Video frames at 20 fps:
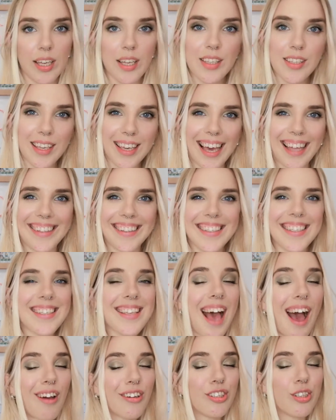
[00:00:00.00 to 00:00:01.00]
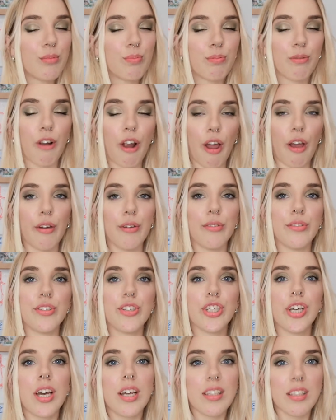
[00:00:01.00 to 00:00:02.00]
So yeah, this is how you
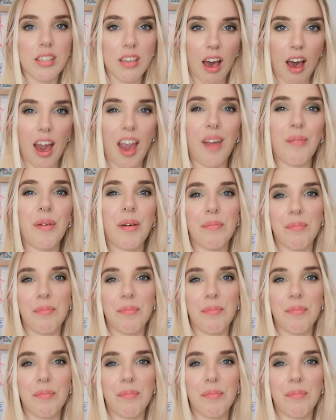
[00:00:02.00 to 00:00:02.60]
approach time